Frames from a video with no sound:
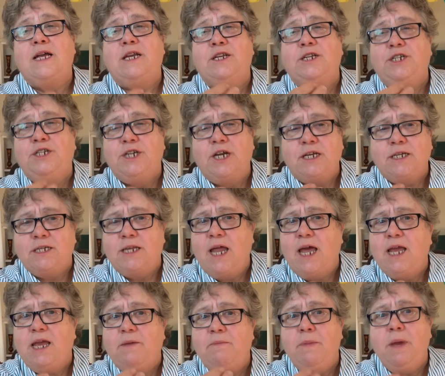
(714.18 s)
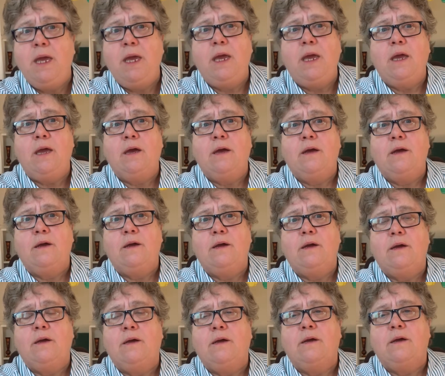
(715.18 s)
Just like me,
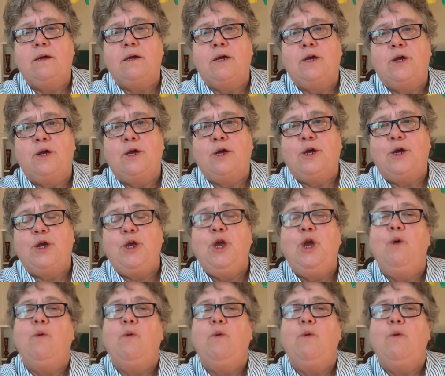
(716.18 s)
you